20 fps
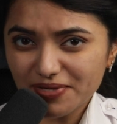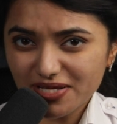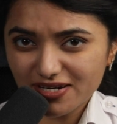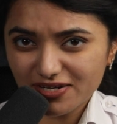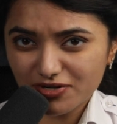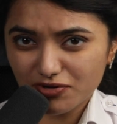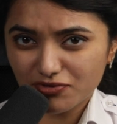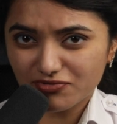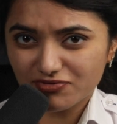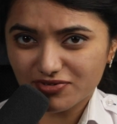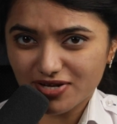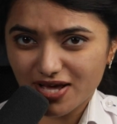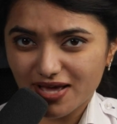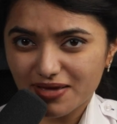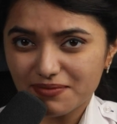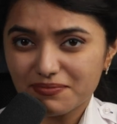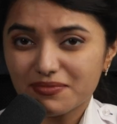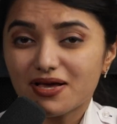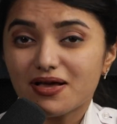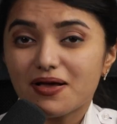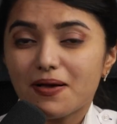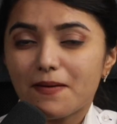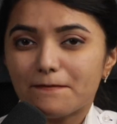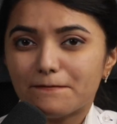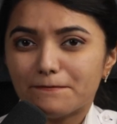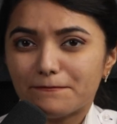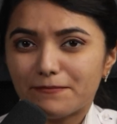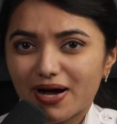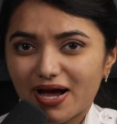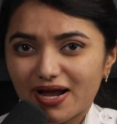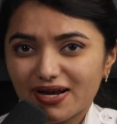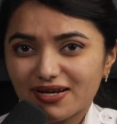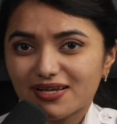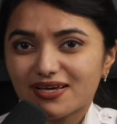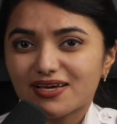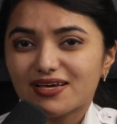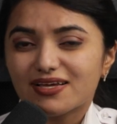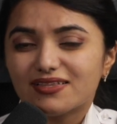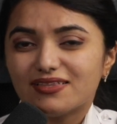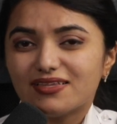period of time, but
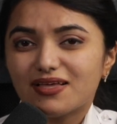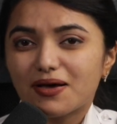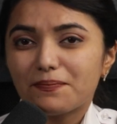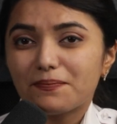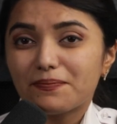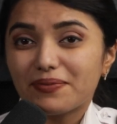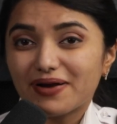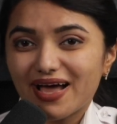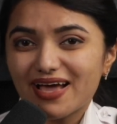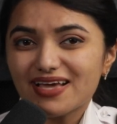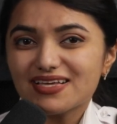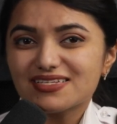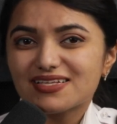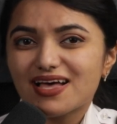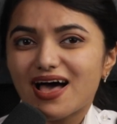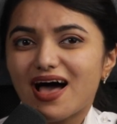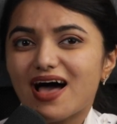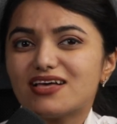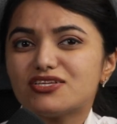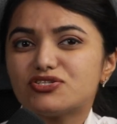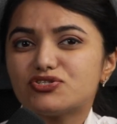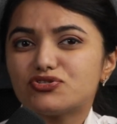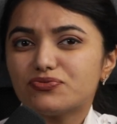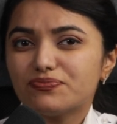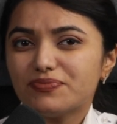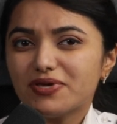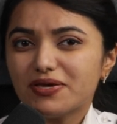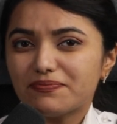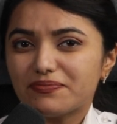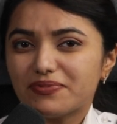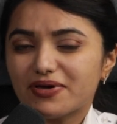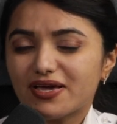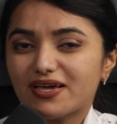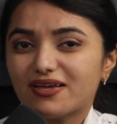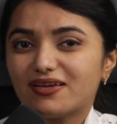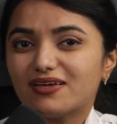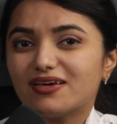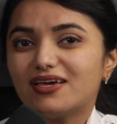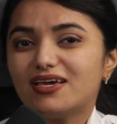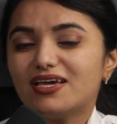the price has to be
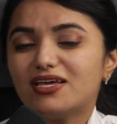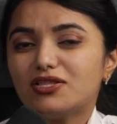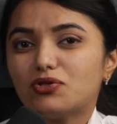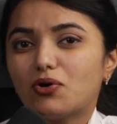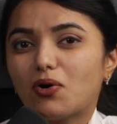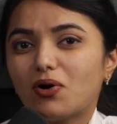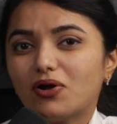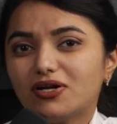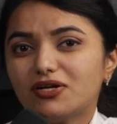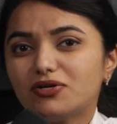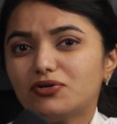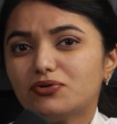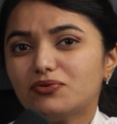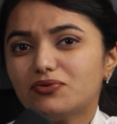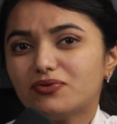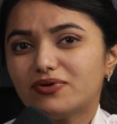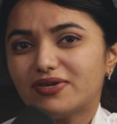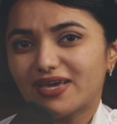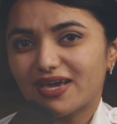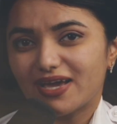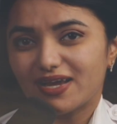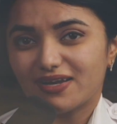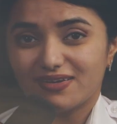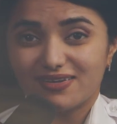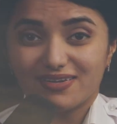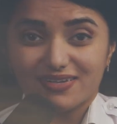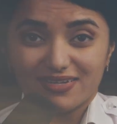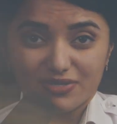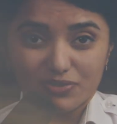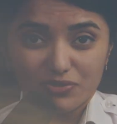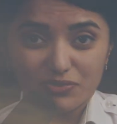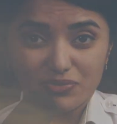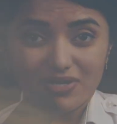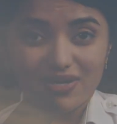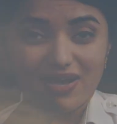paid in order to get to